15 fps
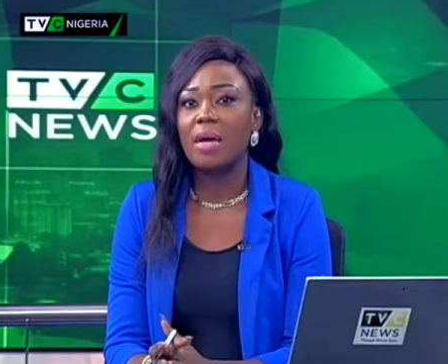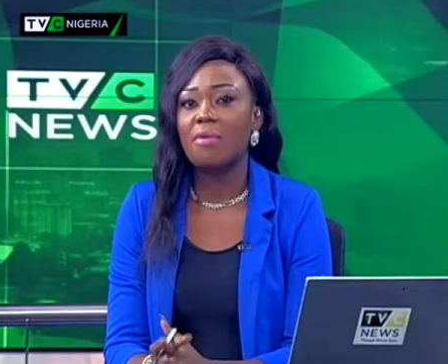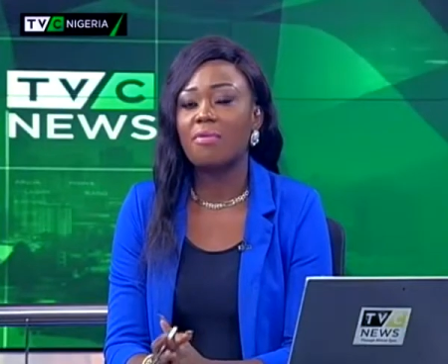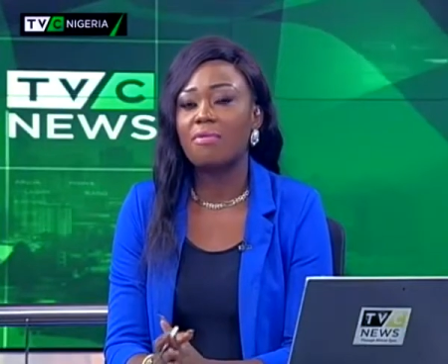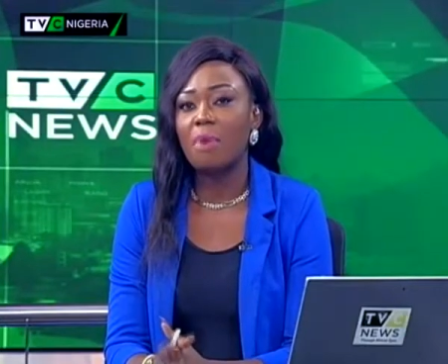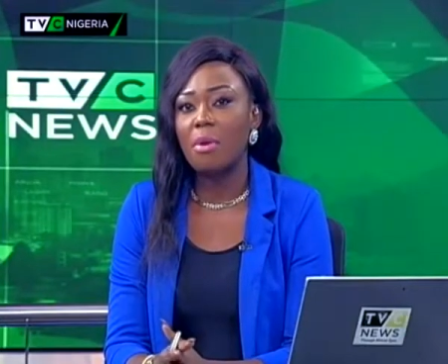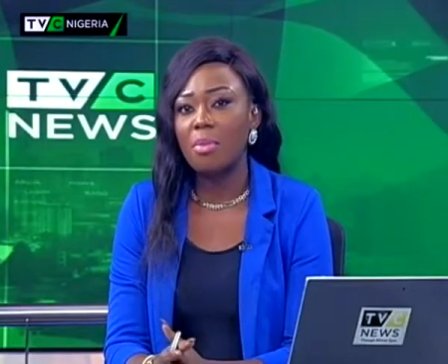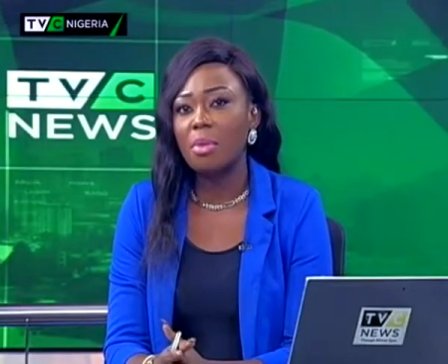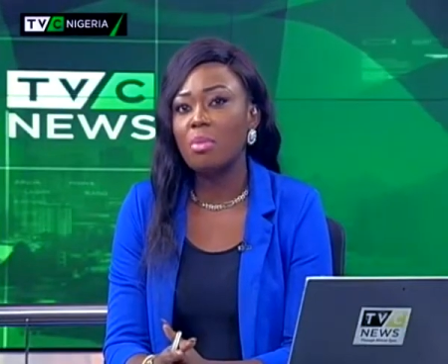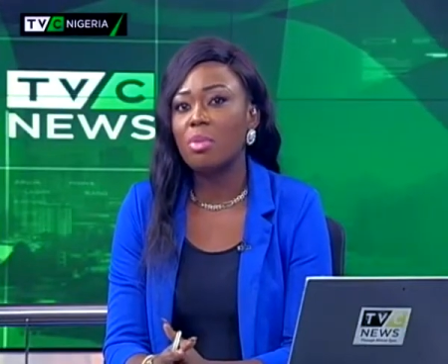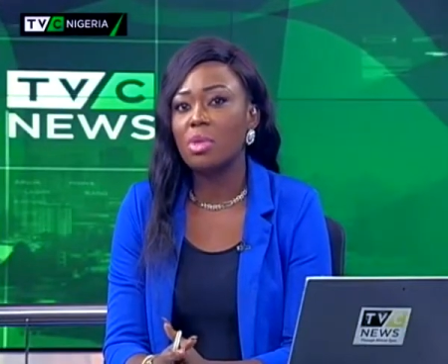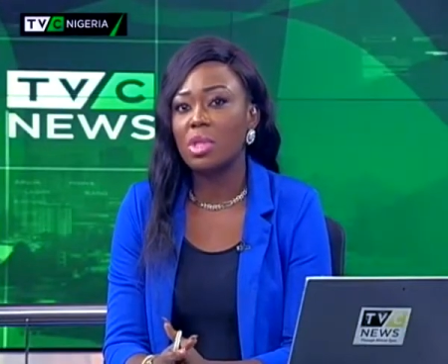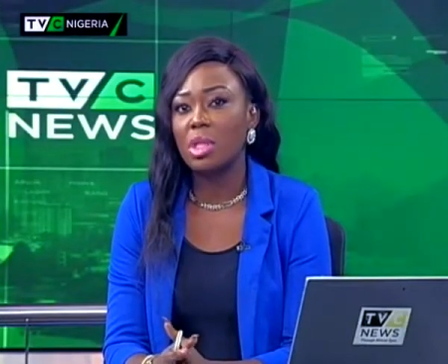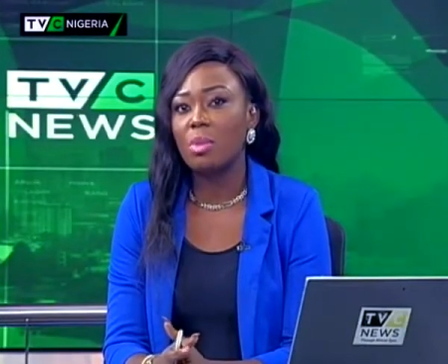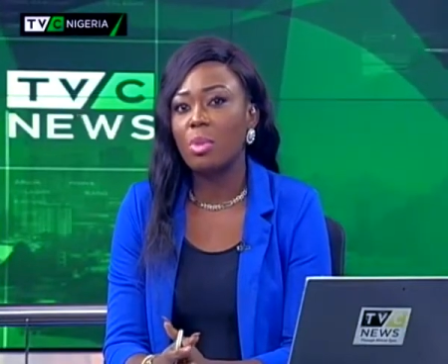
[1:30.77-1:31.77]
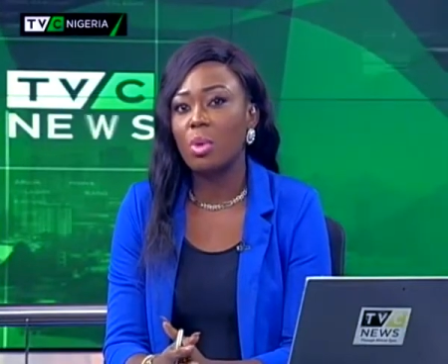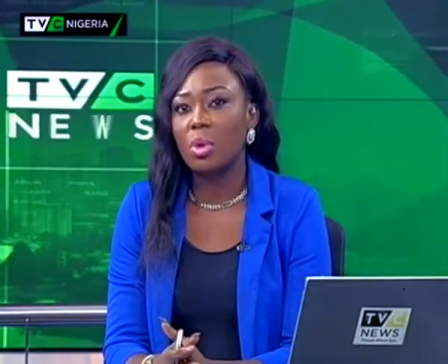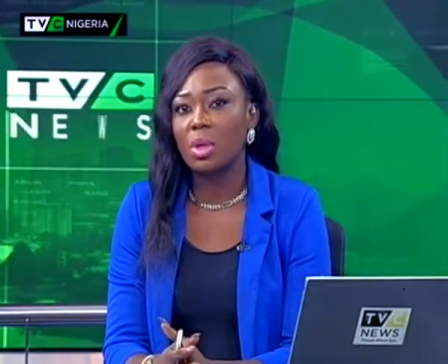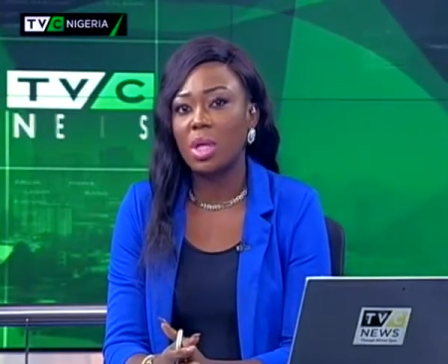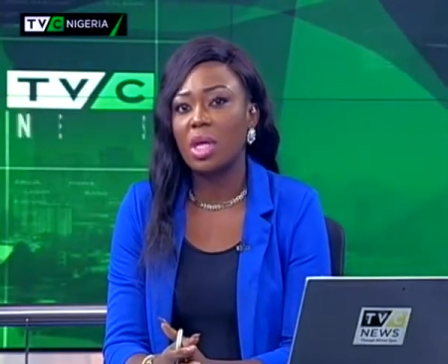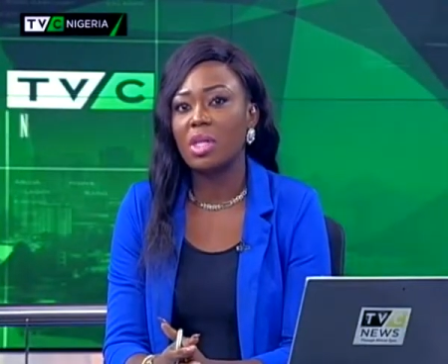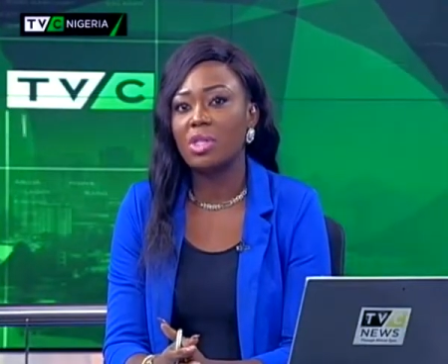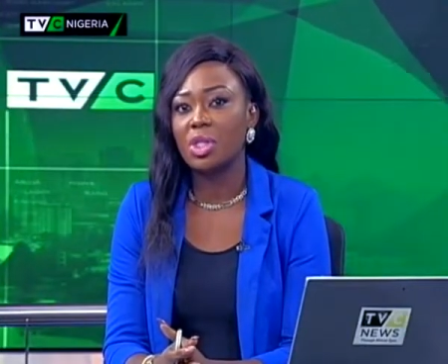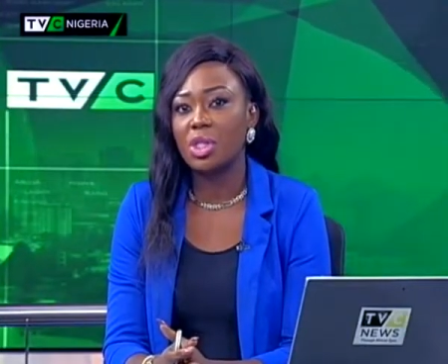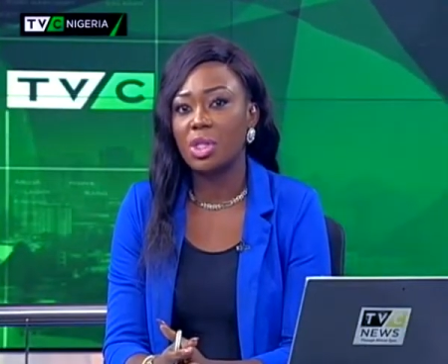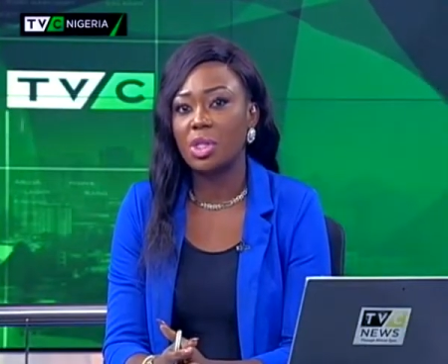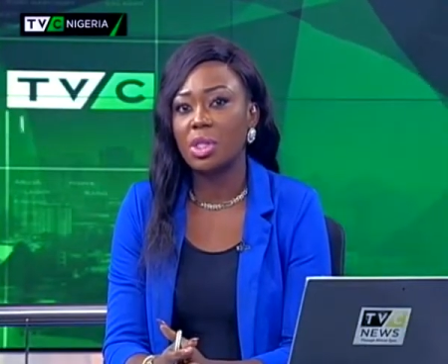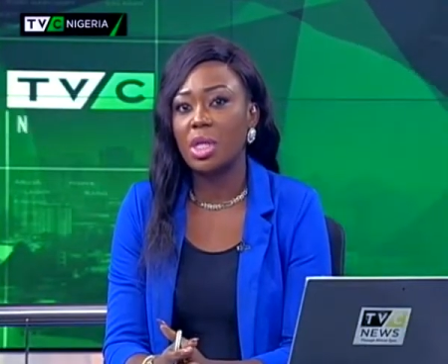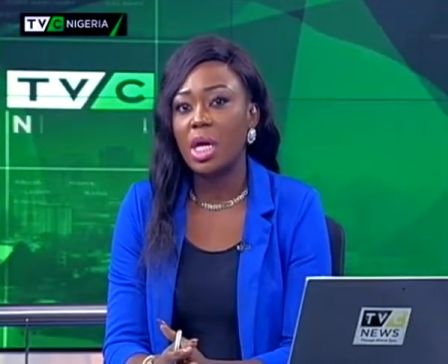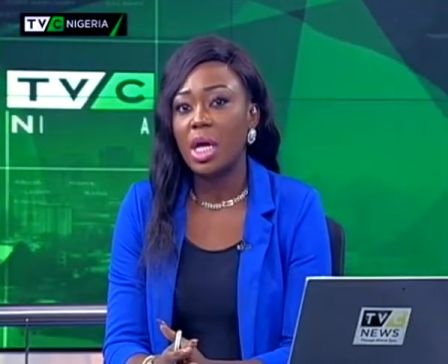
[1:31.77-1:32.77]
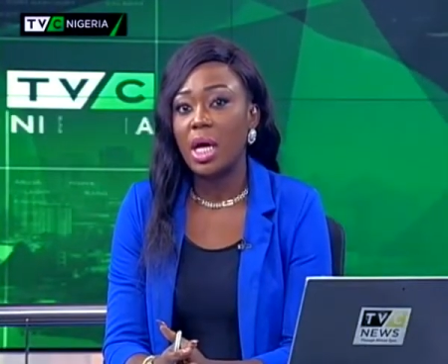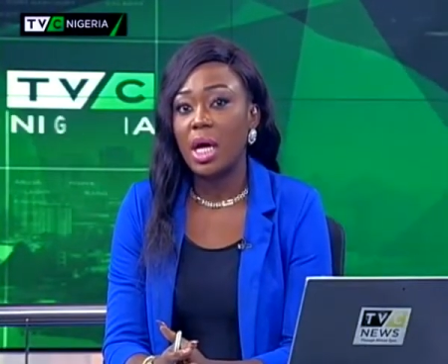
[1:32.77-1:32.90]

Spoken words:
from the Muslim organization,